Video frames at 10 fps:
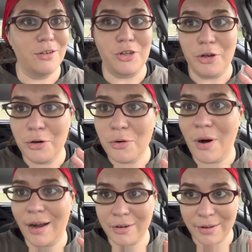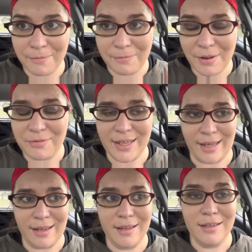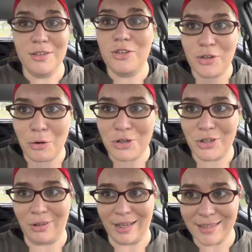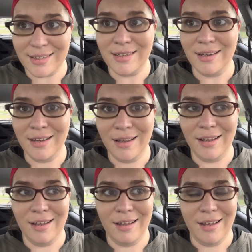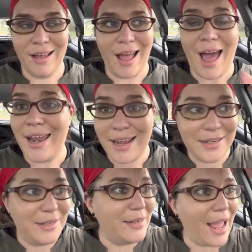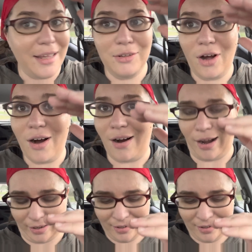250 socialists at a day-long